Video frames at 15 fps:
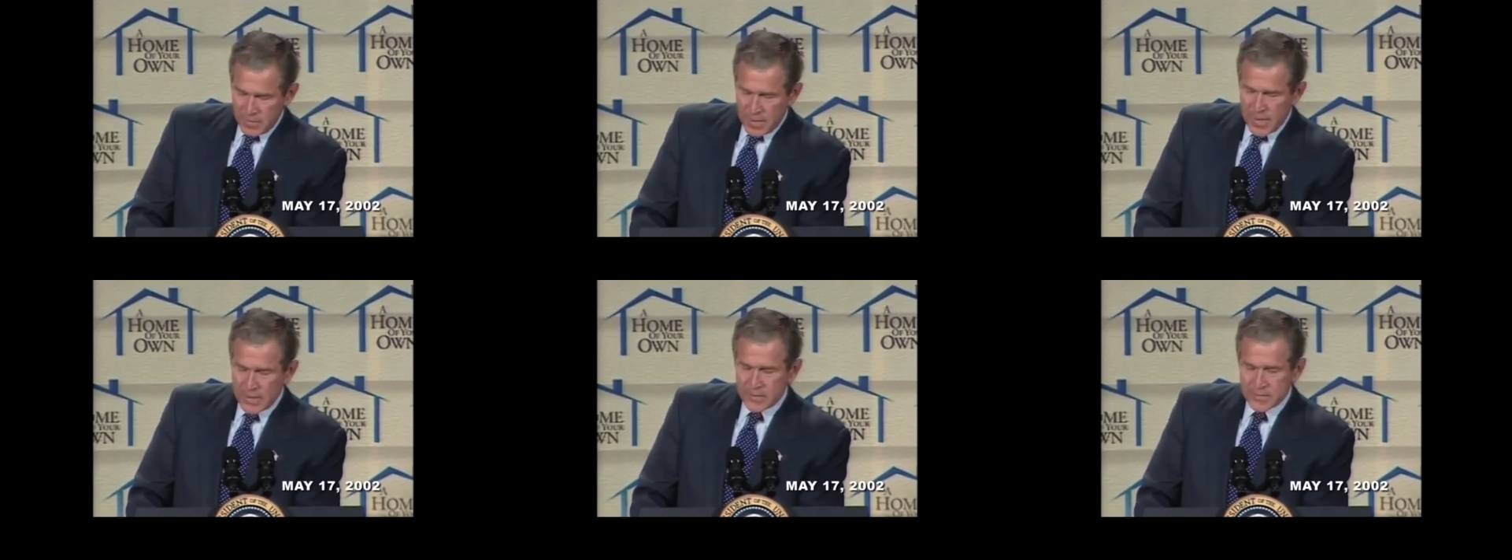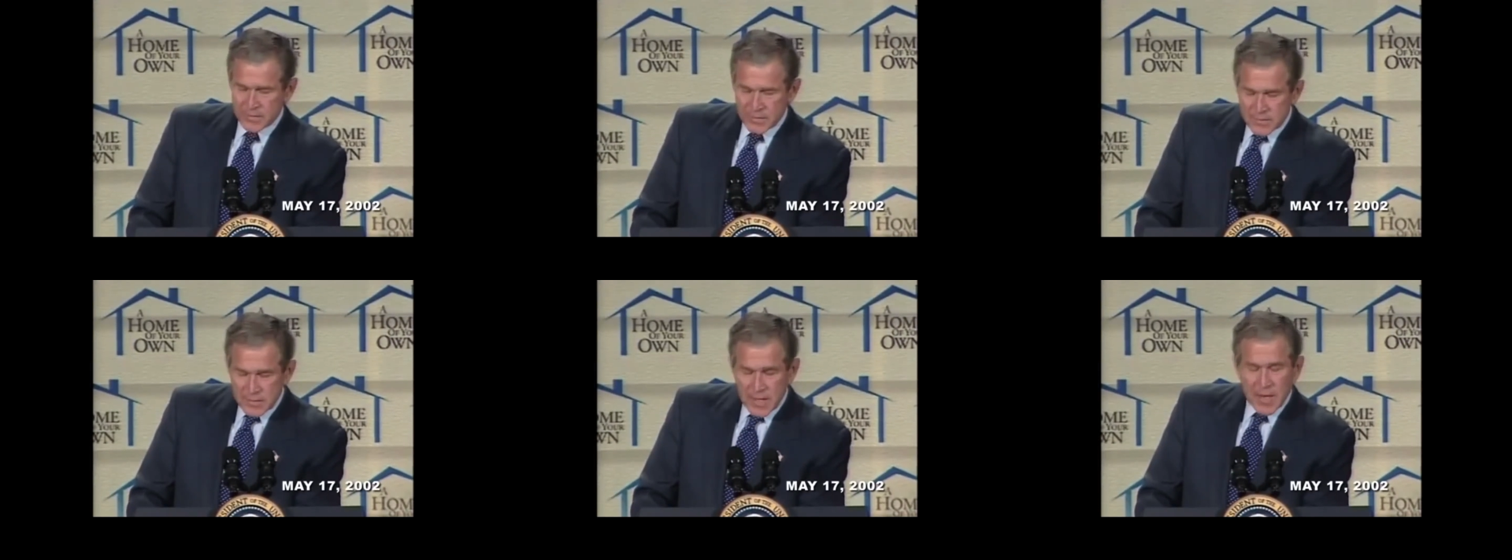a
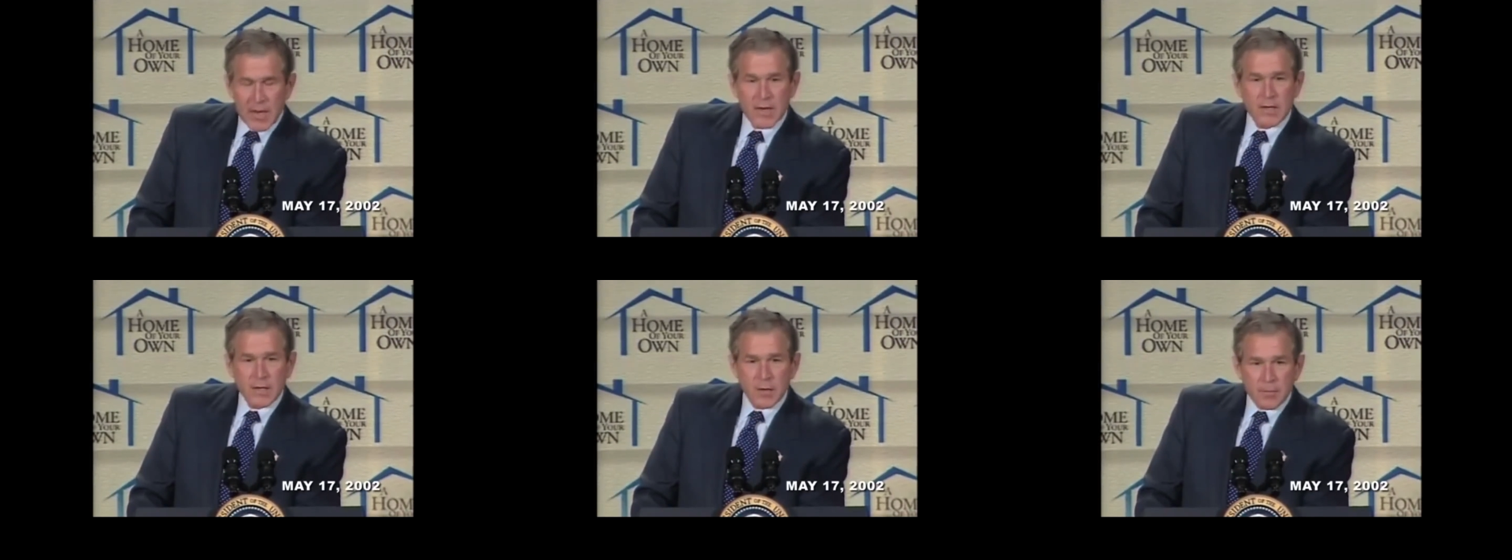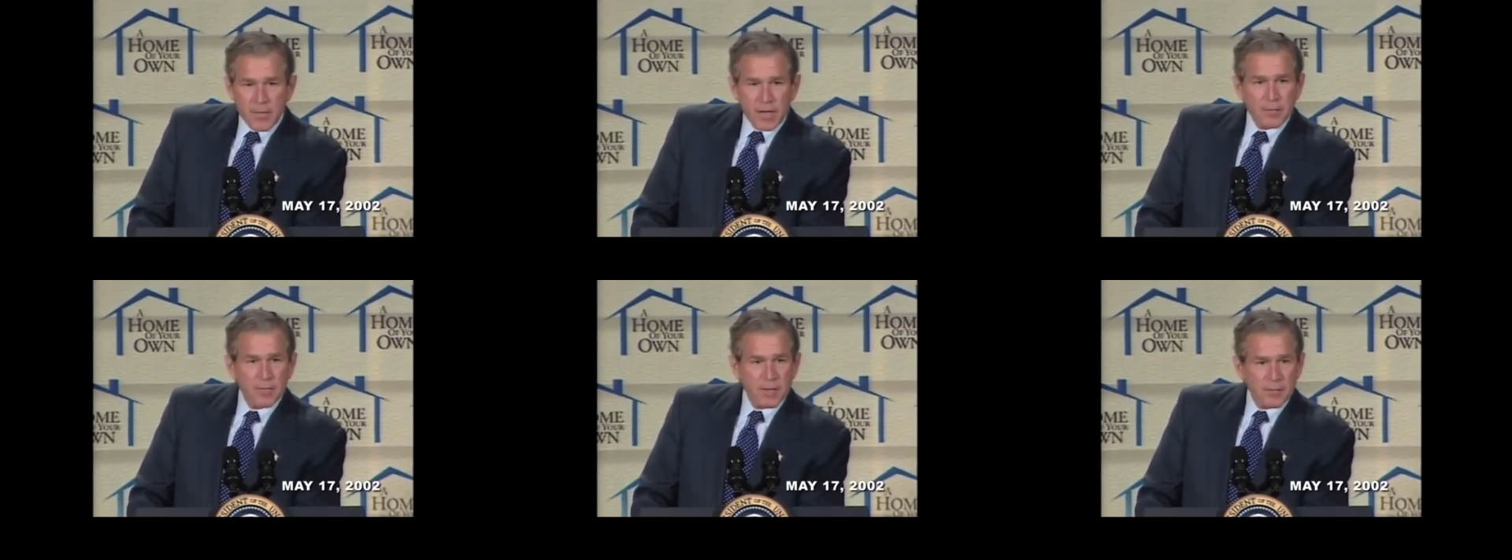sustained
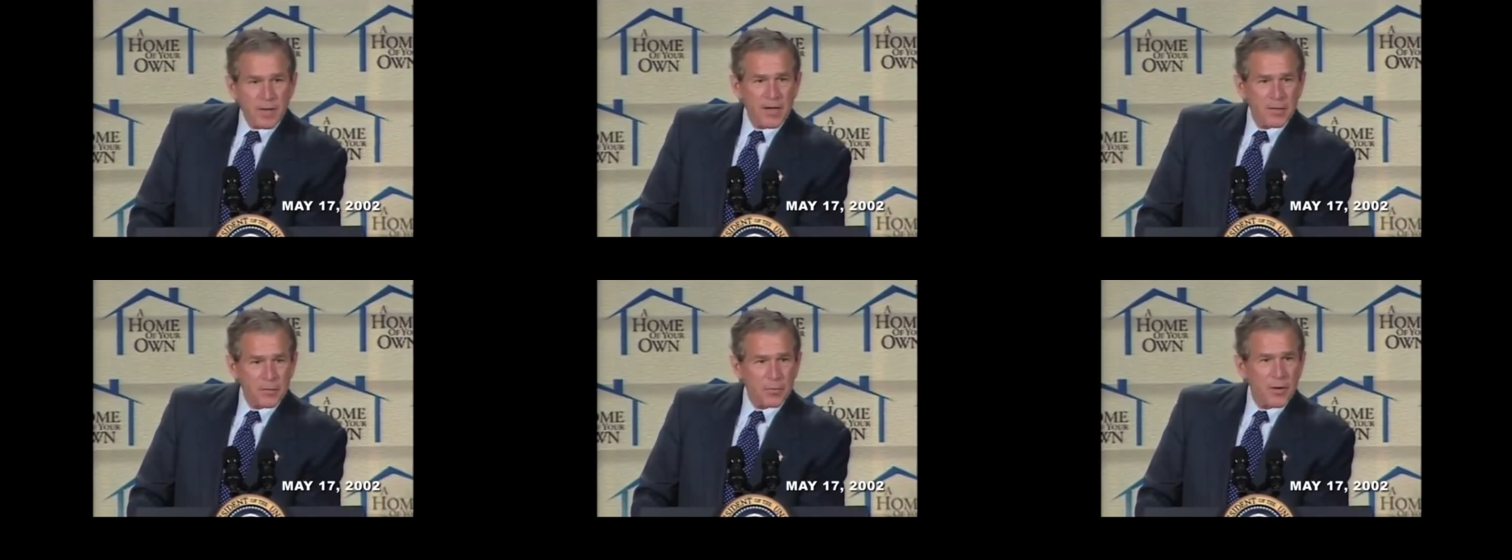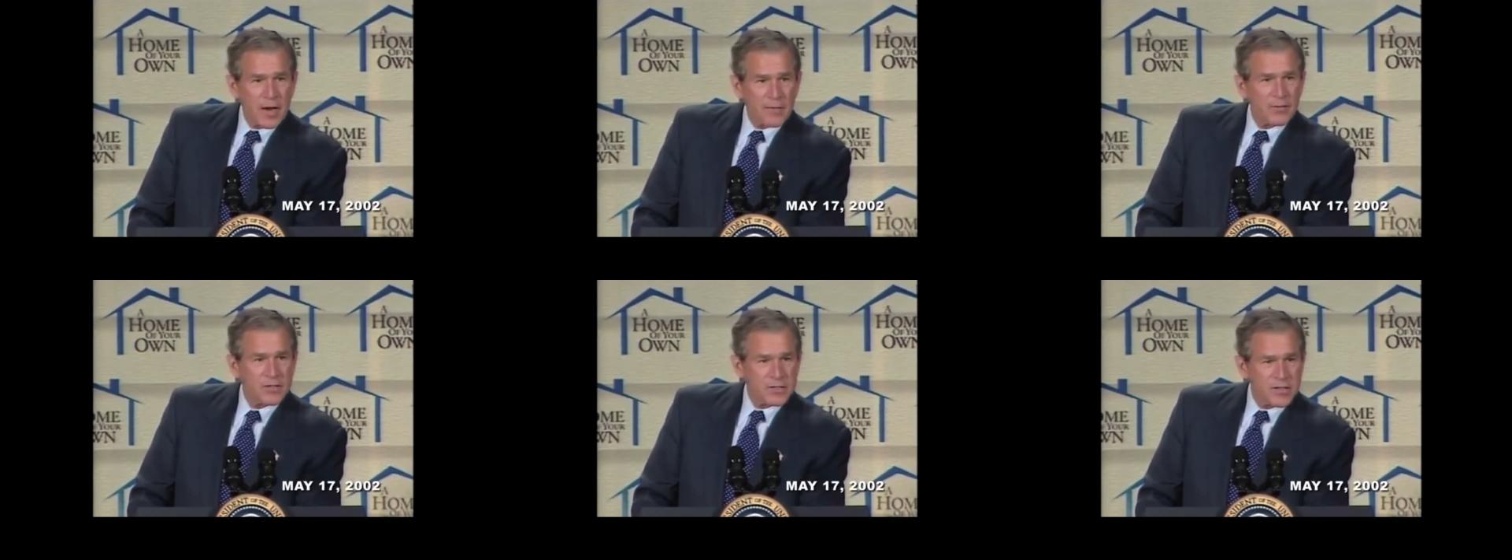commitment by the
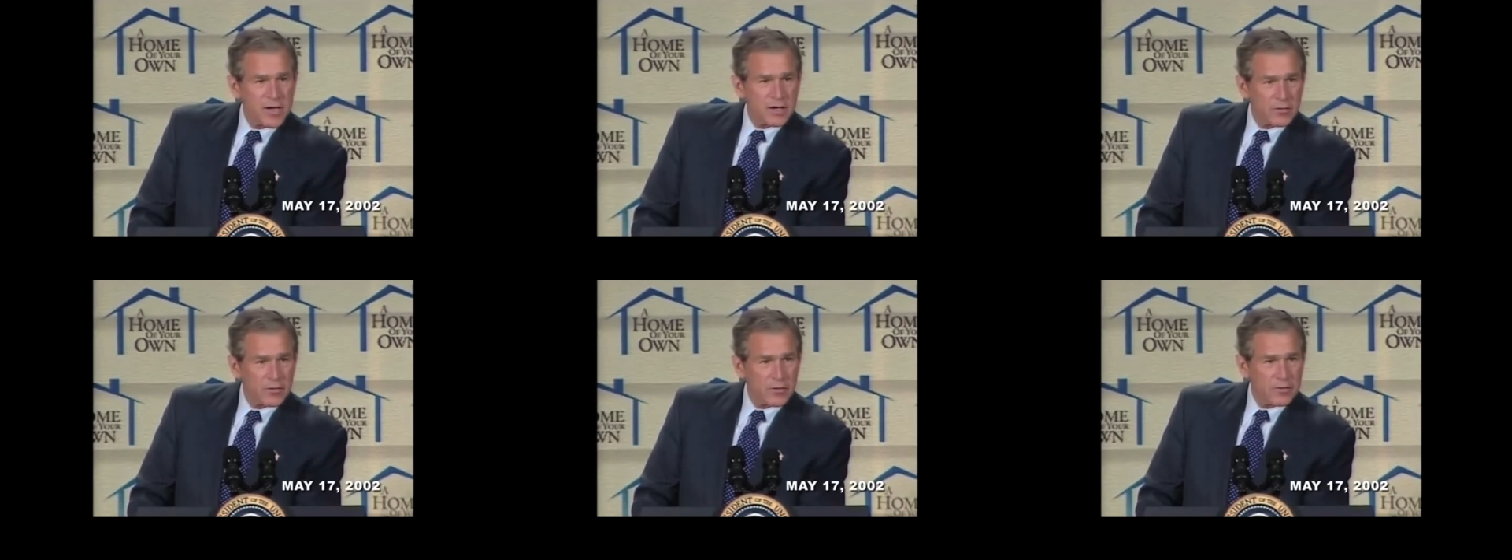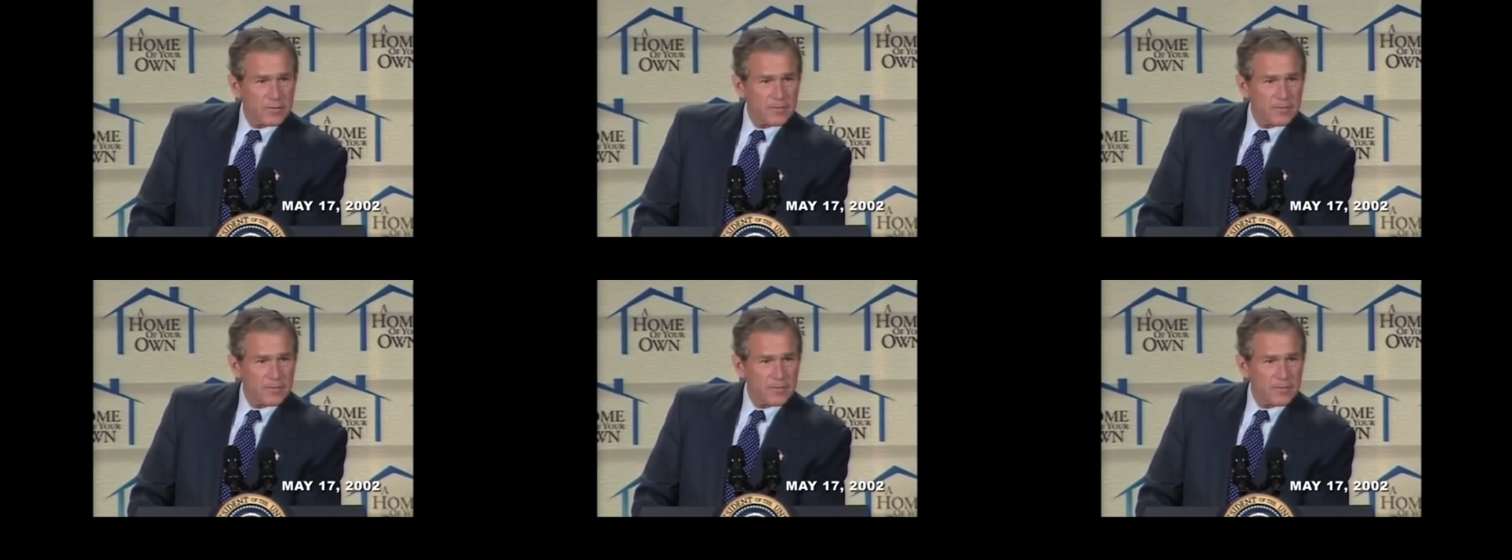private sector